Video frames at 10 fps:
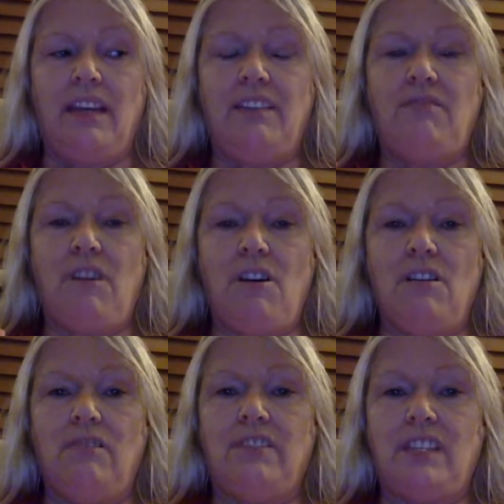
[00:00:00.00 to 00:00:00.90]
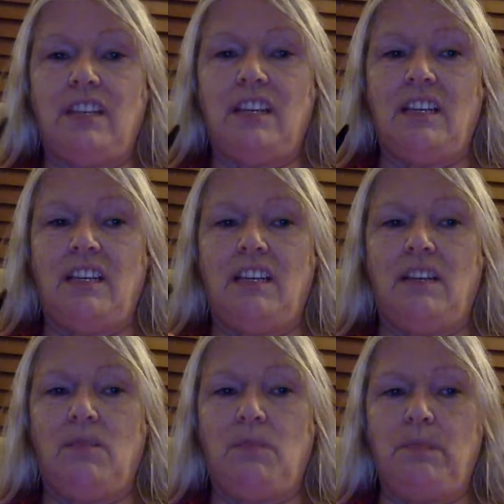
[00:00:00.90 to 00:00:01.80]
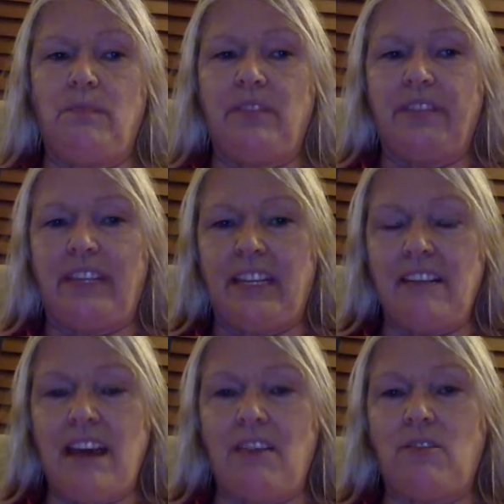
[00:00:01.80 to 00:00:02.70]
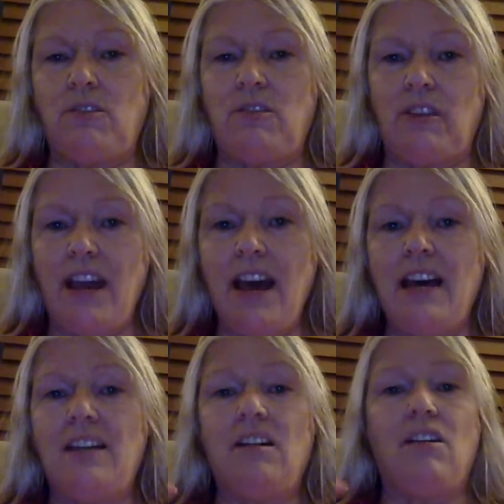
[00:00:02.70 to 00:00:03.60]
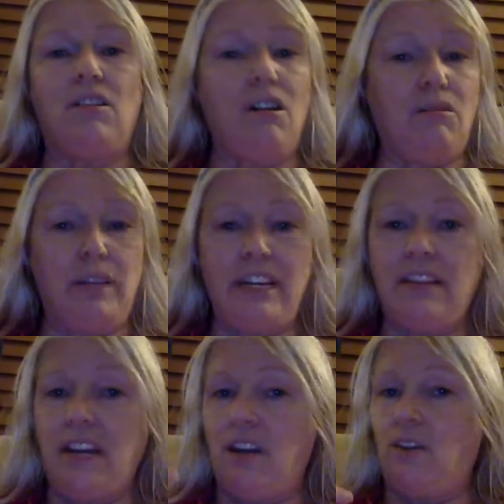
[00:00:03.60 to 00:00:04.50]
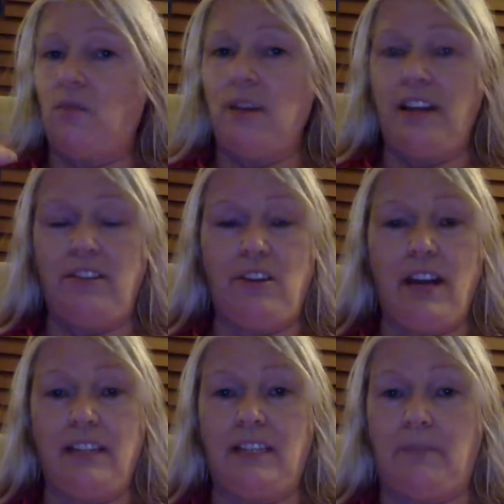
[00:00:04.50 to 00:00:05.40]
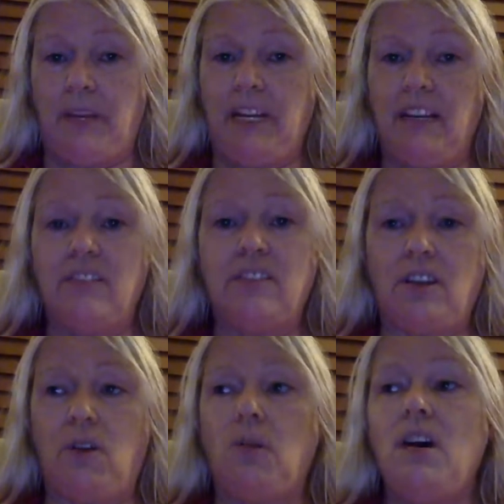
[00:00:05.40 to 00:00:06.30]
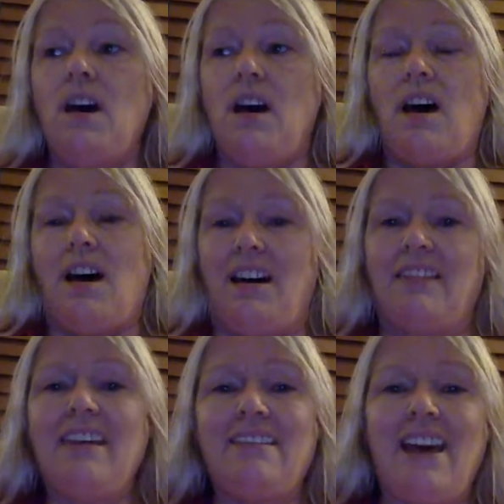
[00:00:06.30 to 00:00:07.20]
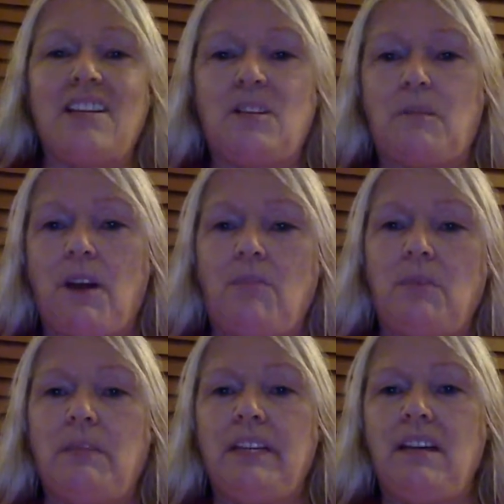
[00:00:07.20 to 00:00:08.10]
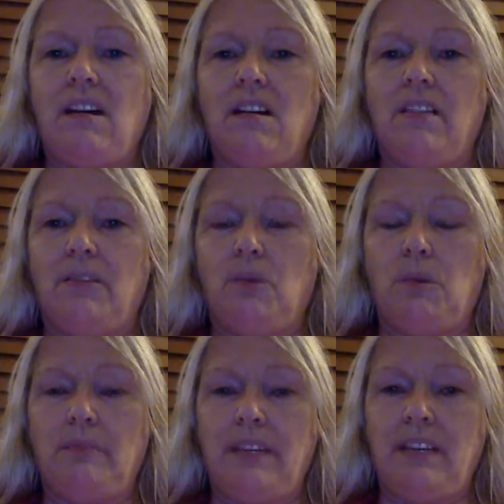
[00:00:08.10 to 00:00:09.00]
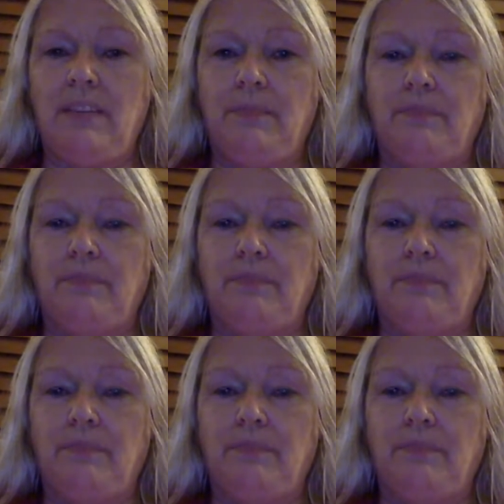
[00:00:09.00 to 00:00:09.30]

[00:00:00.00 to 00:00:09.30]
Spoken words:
involved in getting that through their head are already there and their head spinning. So I think that's probably all that will be.